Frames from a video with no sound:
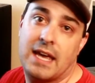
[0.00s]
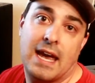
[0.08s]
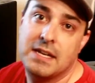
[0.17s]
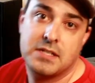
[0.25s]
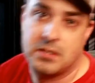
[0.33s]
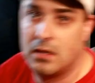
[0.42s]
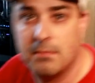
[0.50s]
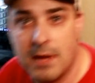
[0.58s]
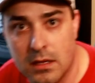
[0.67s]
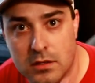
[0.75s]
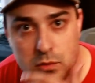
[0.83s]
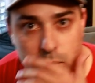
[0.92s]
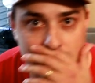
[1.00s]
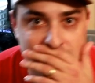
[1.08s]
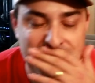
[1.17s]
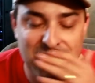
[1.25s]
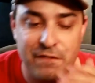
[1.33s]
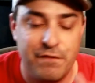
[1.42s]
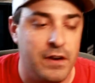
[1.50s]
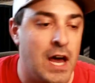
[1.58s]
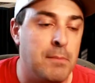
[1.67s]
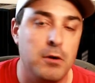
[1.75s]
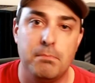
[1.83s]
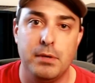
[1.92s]
case is all metal as well. So
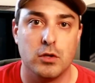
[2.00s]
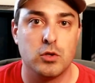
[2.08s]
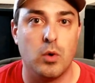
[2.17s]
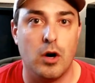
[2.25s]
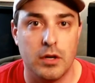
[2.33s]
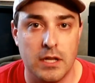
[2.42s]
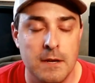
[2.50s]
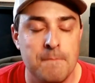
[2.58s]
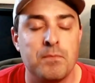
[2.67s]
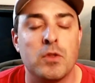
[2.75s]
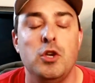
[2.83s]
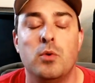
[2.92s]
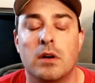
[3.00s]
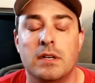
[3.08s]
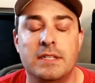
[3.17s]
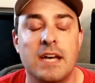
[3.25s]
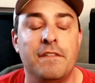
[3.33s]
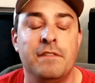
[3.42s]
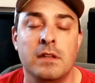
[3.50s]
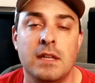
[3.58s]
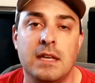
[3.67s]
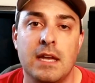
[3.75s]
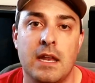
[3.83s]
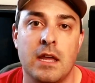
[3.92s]
phenomenal build quality. You are definitely
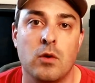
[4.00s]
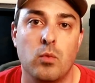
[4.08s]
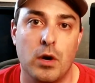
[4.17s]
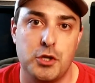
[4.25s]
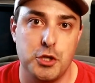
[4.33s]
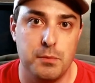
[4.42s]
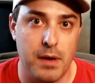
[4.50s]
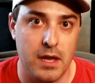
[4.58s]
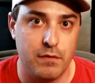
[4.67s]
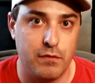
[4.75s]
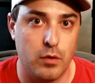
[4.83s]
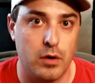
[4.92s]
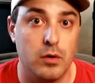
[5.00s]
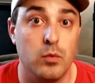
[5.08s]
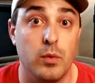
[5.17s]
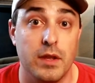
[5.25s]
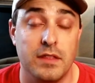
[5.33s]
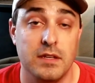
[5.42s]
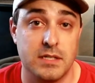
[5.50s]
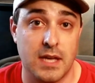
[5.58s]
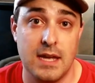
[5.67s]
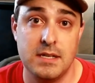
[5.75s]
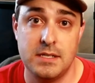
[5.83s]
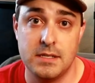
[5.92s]
getting what you pay for with these
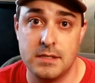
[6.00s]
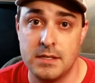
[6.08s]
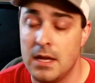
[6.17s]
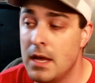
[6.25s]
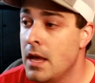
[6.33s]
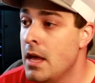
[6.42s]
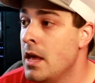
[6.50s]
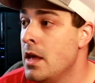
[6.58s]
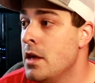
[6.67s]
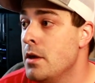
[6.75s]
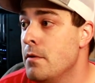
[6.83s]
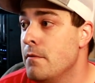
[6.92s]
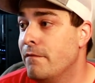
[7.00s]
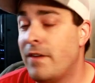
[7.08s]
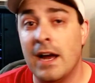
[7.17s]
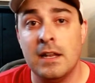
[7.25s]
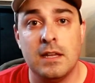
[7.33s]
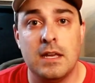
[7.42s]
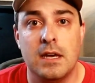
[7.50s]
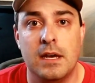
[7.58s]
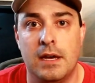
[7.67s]
cases. Finally,